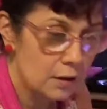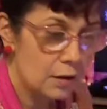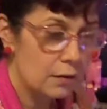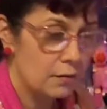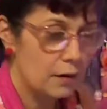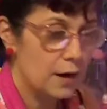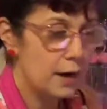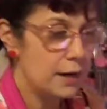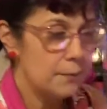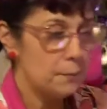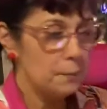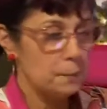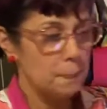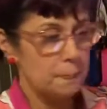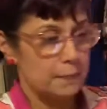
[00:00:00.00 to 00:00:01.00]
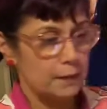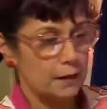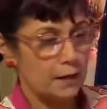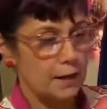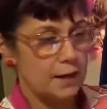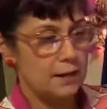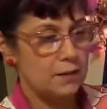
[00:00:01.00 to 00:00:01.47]
Right?
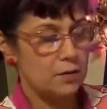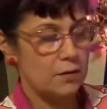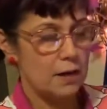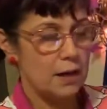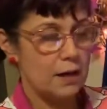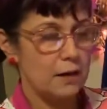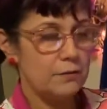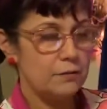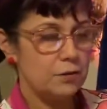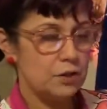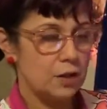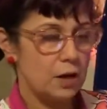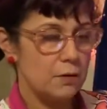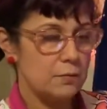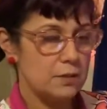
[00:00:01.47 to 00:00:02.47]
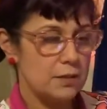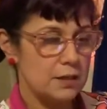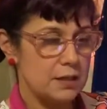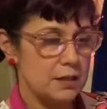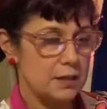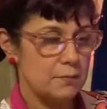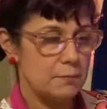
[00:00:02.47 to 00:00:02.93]
Okay, so F sharp,
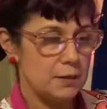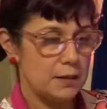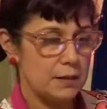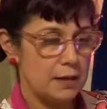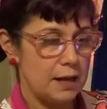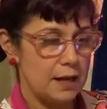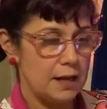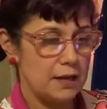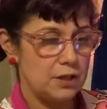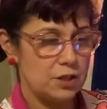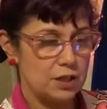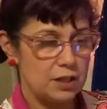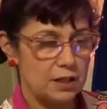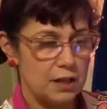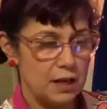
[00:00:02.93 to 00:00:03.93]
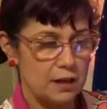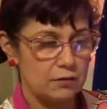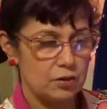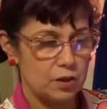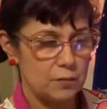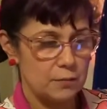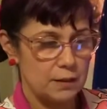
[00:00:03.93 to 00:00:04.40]
C, B, A, G, F
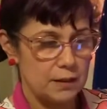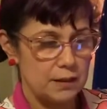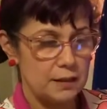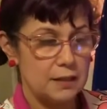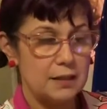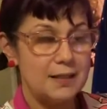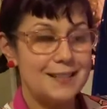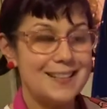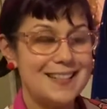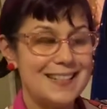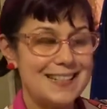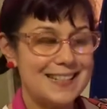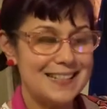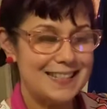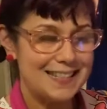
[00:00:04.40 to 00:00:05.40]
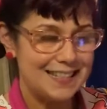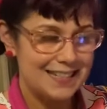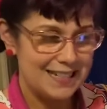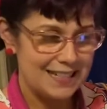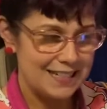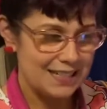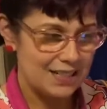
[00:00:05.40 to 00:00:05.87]
sharp, E,
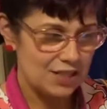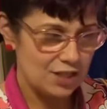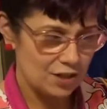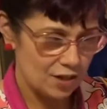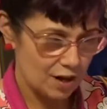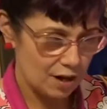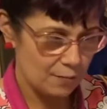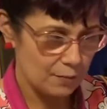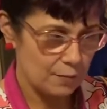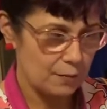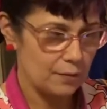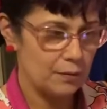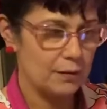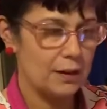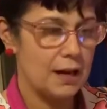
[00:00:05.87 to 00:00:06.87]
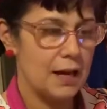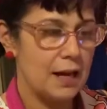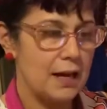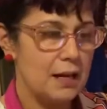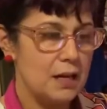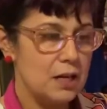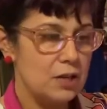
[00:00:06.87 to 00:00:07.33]
D sharp.
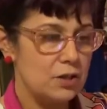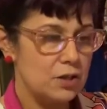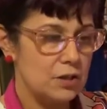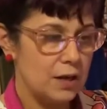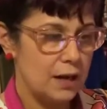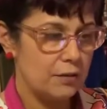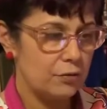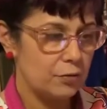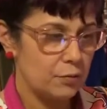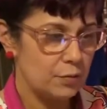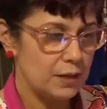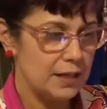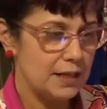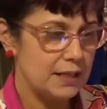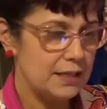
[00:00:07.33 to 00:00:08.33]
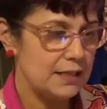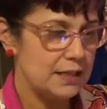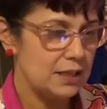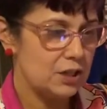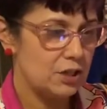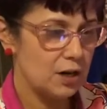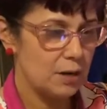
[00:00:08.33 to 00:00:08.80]
okay? So you have 3
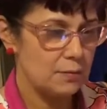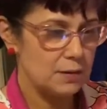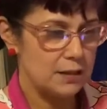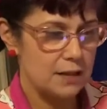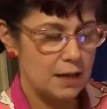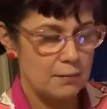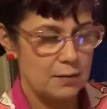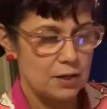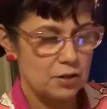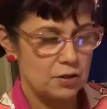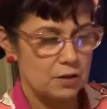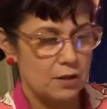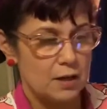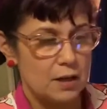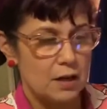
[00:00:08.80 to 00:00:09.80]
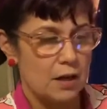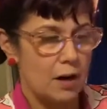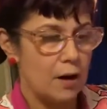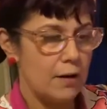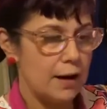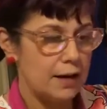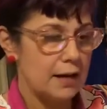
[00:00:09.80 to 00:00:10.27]
D sharps in that measure.
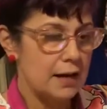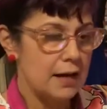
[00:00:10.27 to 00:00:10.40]
All right,